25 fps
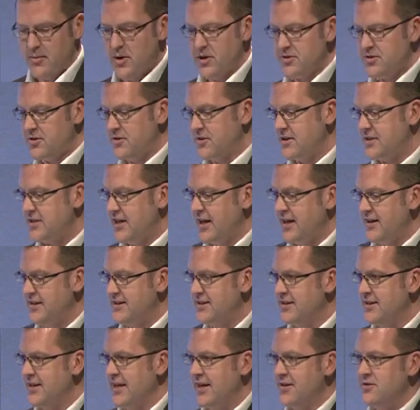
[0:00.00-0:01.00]
I'm also
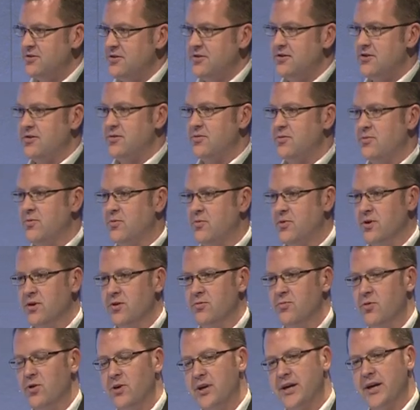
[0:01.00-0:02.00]
excited to announce
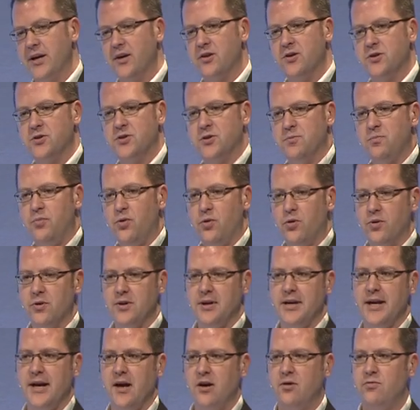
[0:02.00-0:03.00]
we're rolling out our
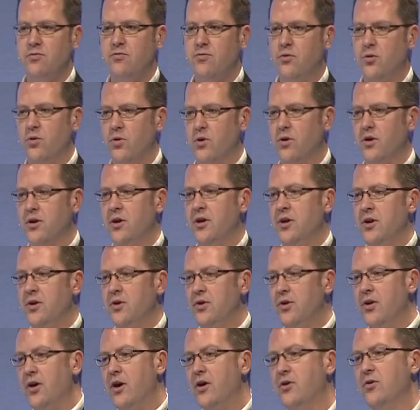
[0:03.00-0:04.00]
support now for
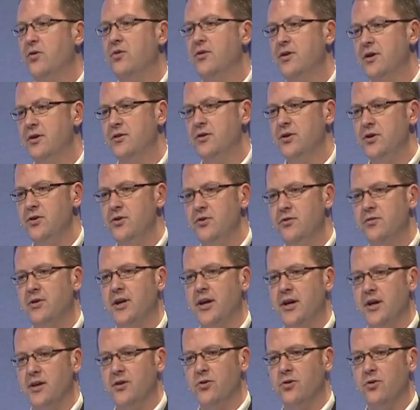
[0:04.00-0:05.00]
not only the
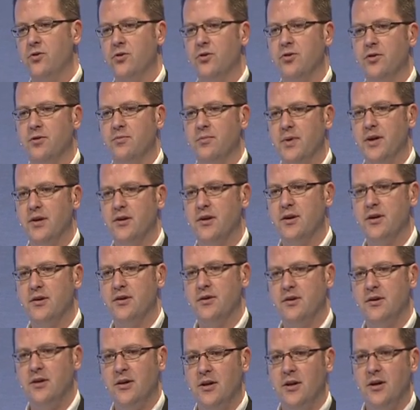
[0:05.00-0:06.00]
UK and North
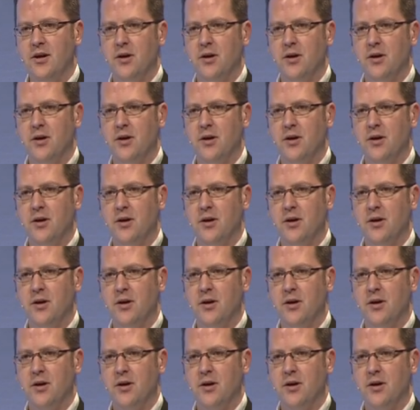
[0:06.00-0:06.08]
America,